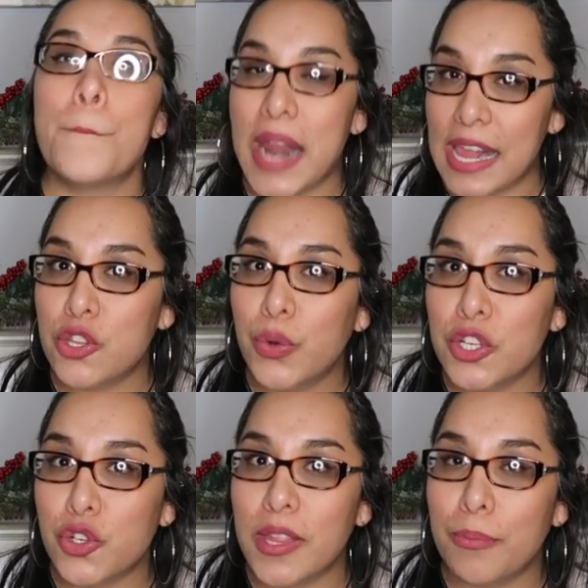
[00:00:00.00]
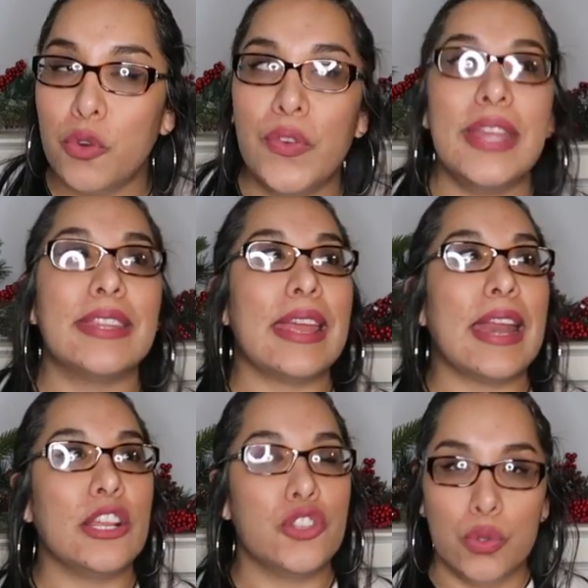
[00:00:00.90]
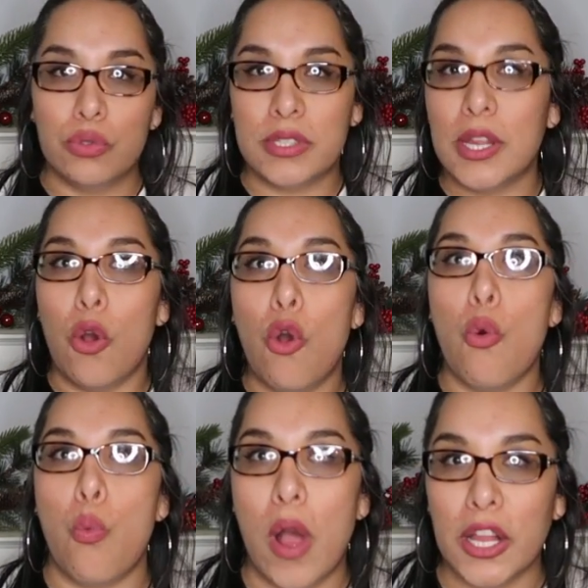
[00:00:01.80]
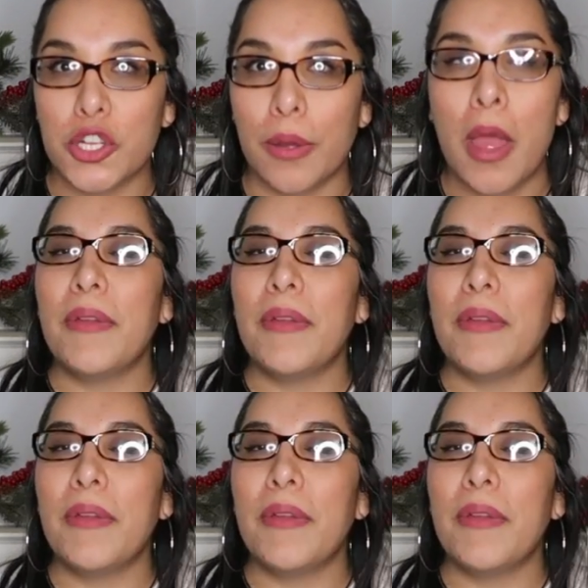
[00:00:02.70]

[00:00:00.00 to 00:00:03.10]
but I do enjoy the movies and I do still watch them.